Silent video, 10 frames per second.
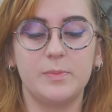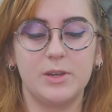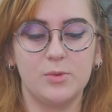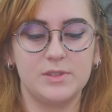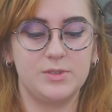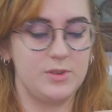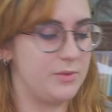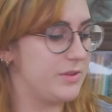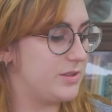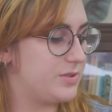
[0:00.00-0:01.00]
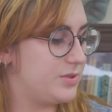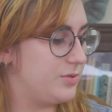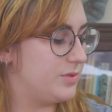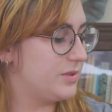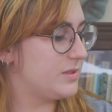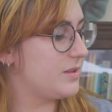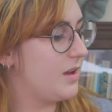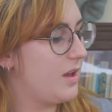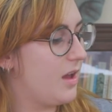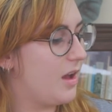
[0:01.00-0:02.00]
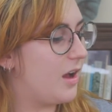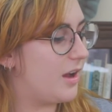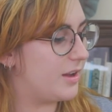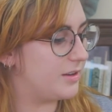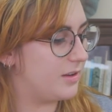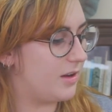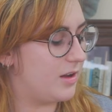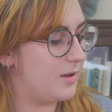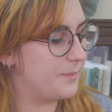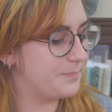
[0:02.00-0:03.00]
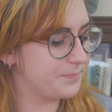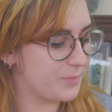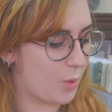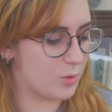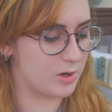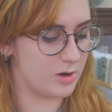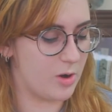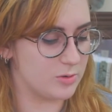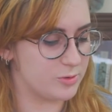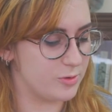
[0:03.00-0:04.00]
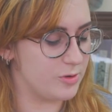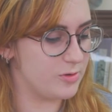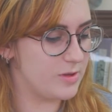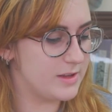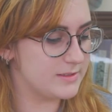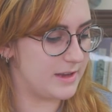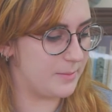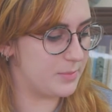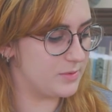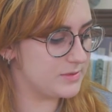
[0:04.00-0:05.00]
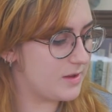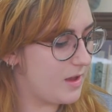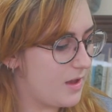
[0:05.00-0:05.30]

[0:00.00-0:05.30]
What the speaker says: Beal was doing with his students on horticultural samples.